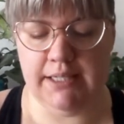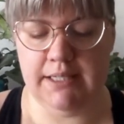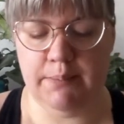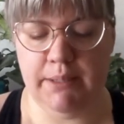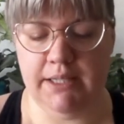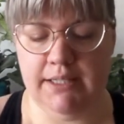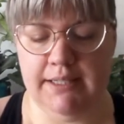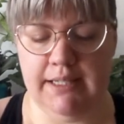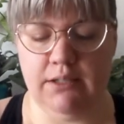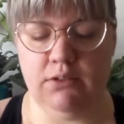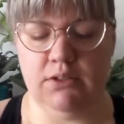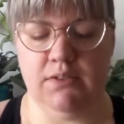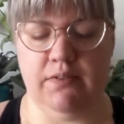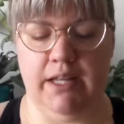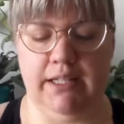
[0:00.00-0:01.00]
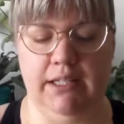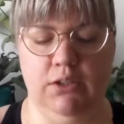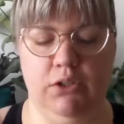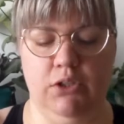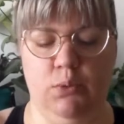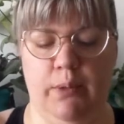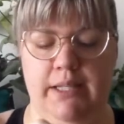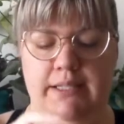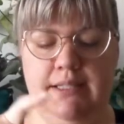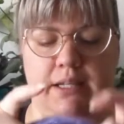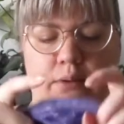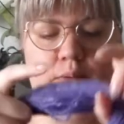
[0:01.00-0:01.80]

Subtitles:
to spin the singles fairly low twist.